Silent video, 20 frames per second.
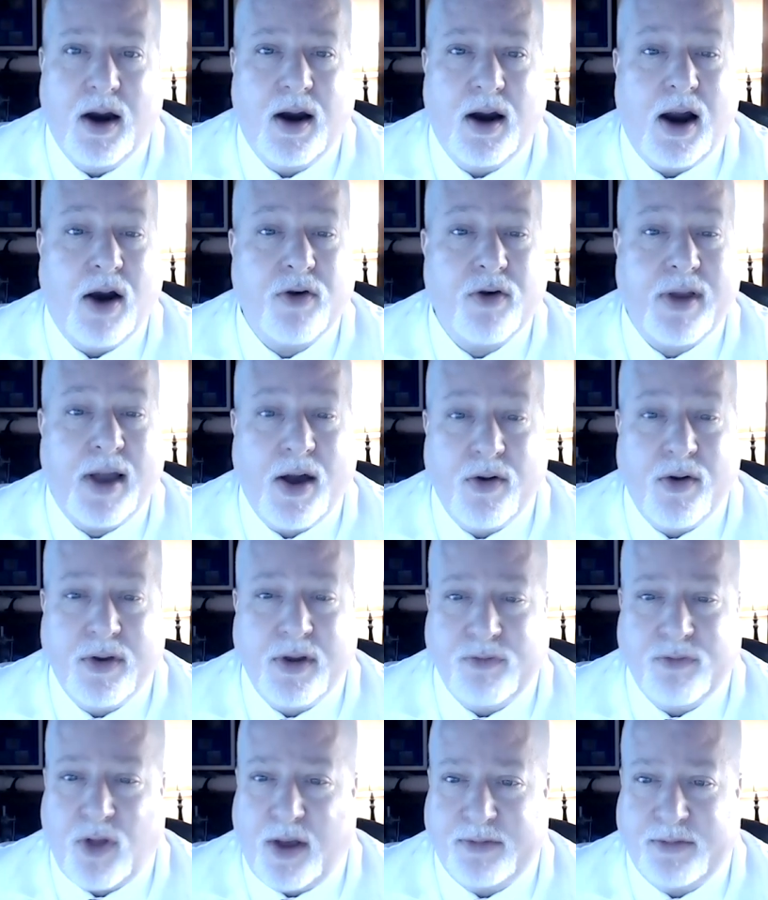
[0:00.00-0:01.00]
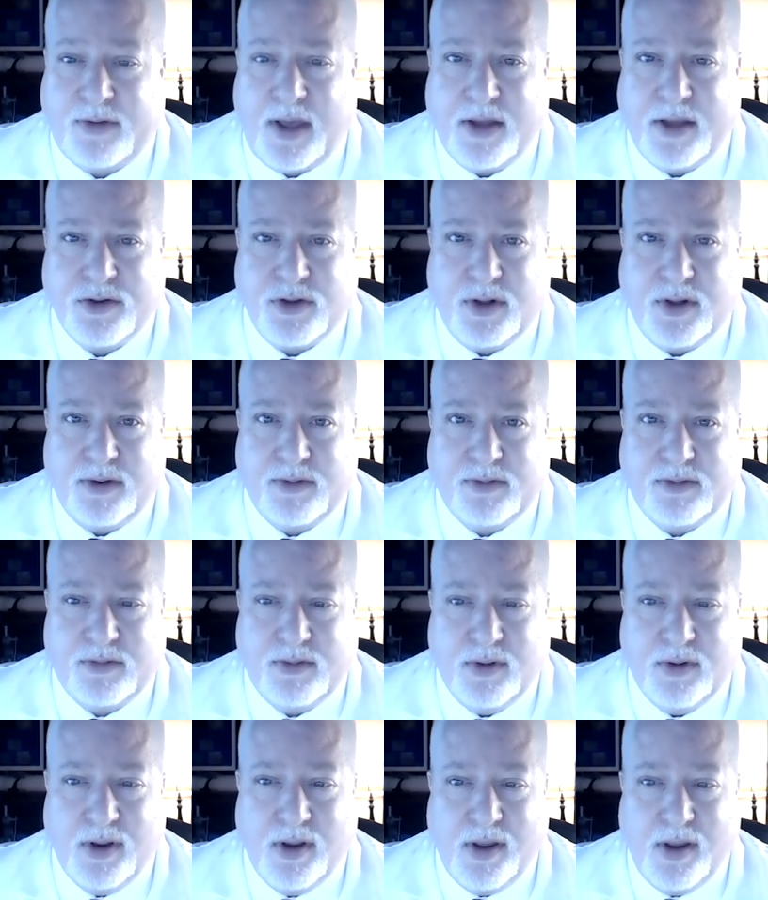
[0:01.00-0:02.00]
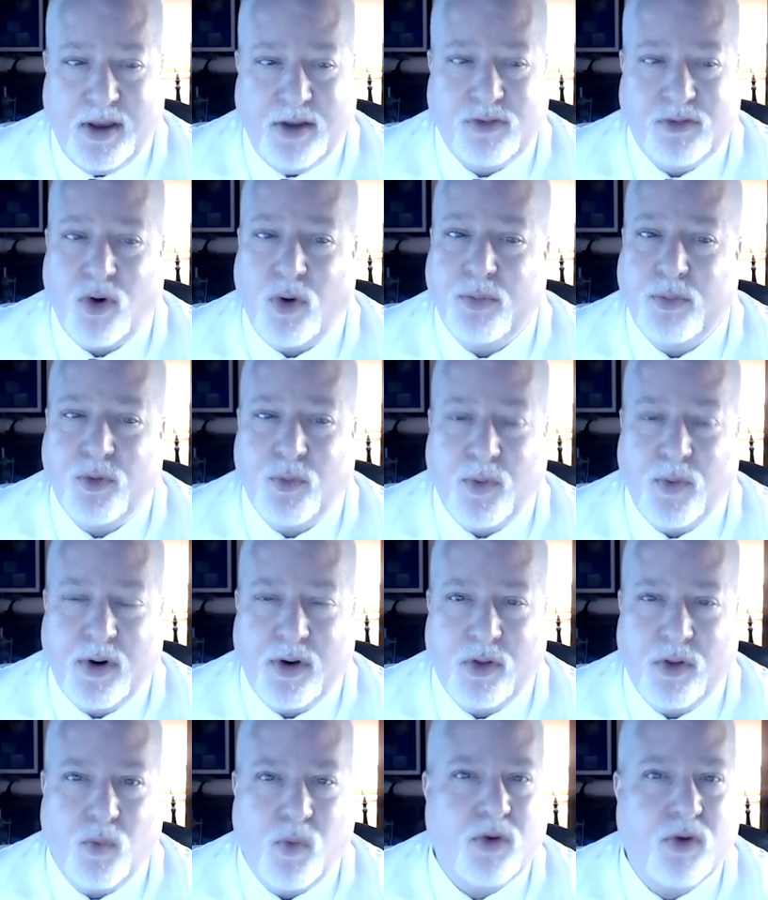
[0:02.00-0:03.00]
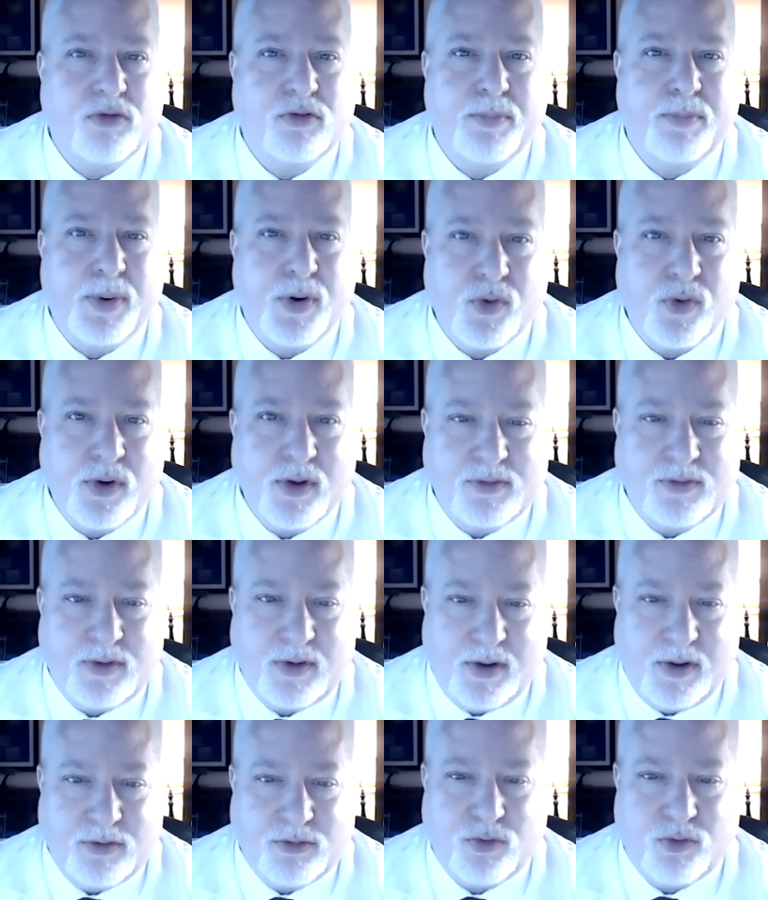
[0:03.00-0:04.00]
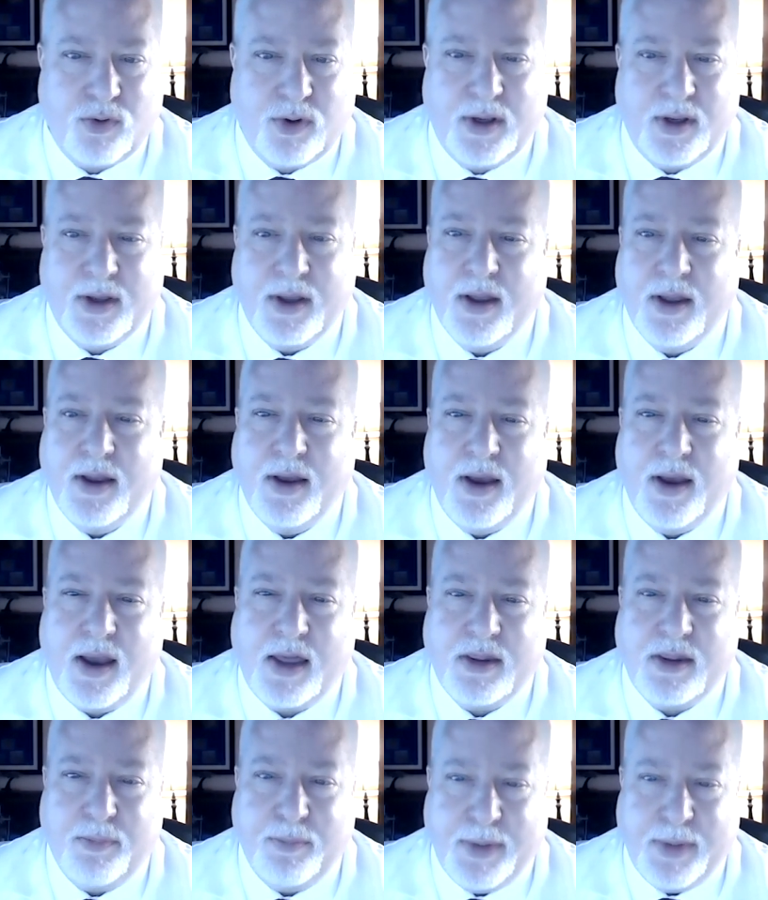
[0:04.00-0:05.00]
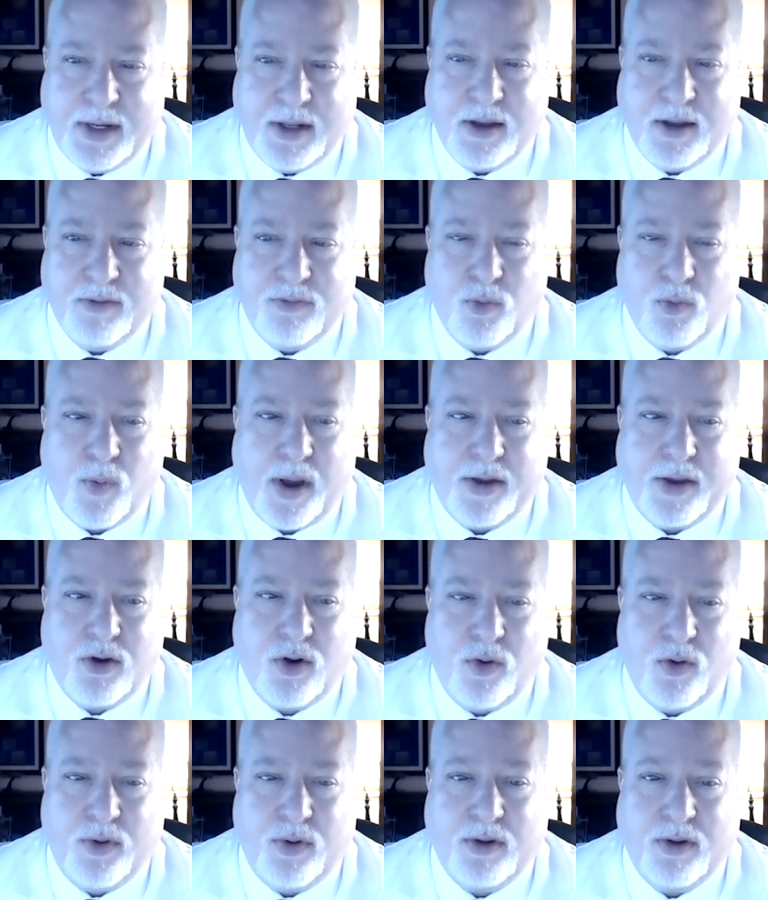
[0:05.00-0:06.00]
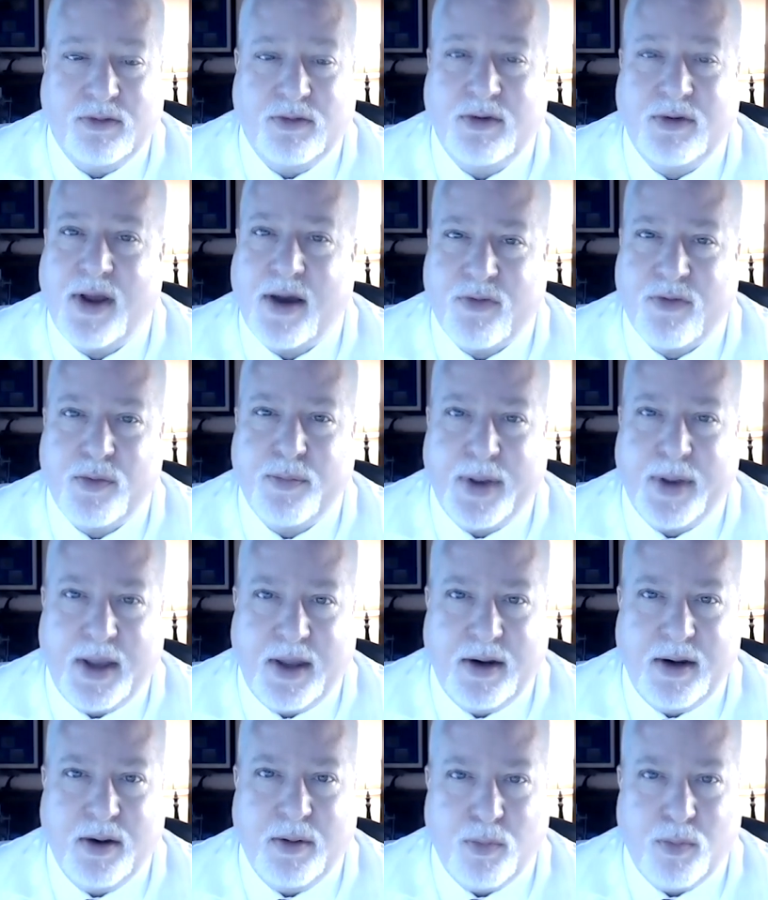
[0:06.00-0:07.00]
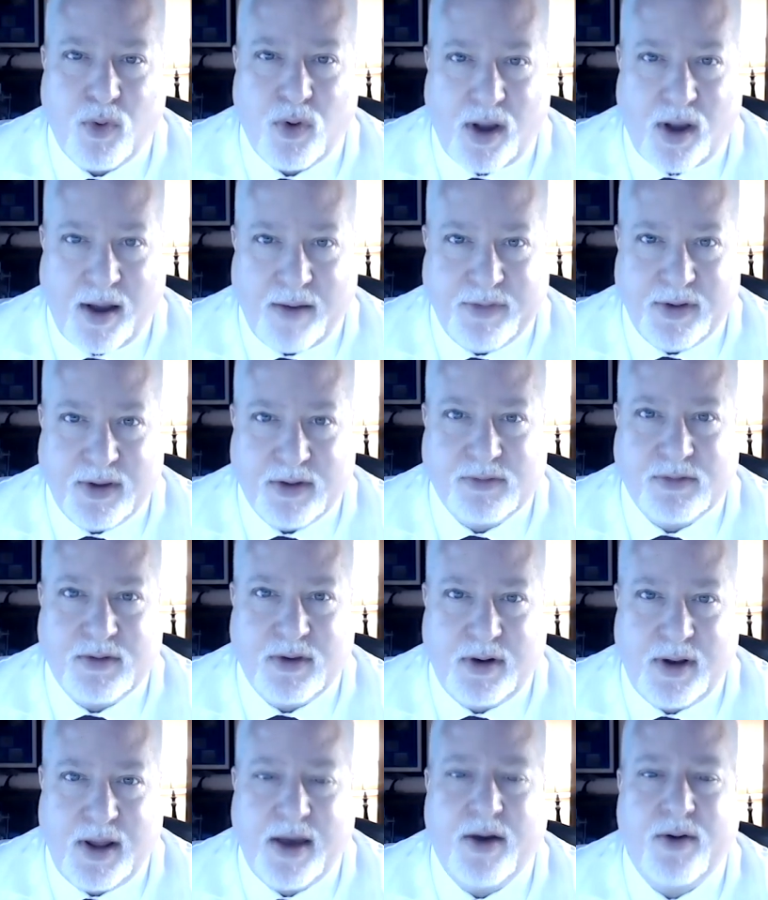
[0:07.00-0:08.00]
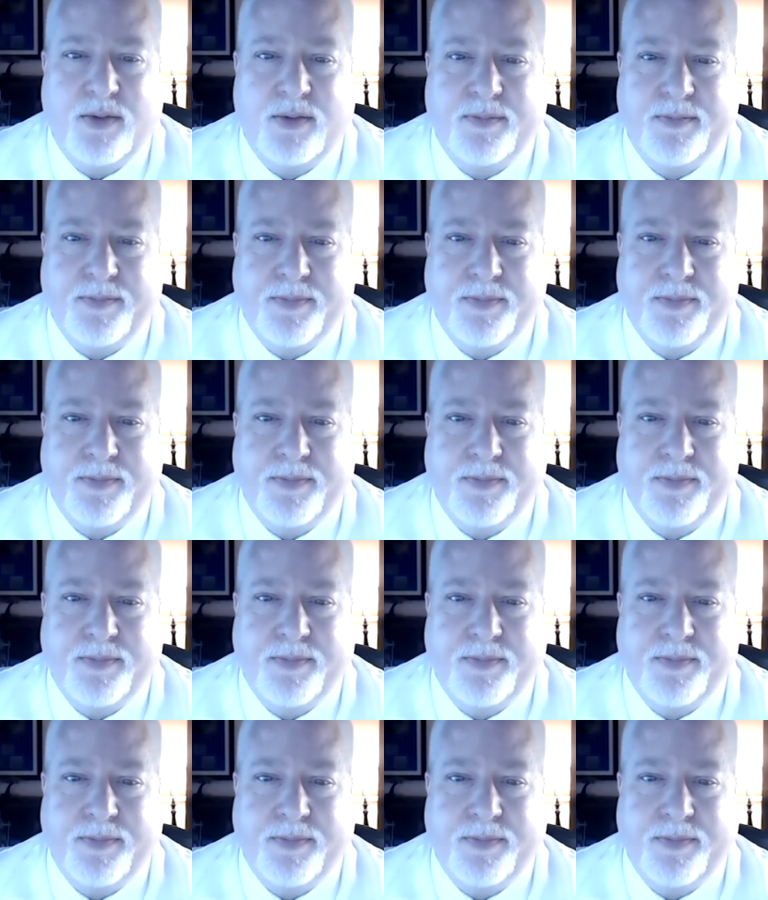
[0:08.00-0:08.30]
Our county of Los Angeles is home to one of the worst periods in history, and the meaning of the white coat has never been more obvious than now.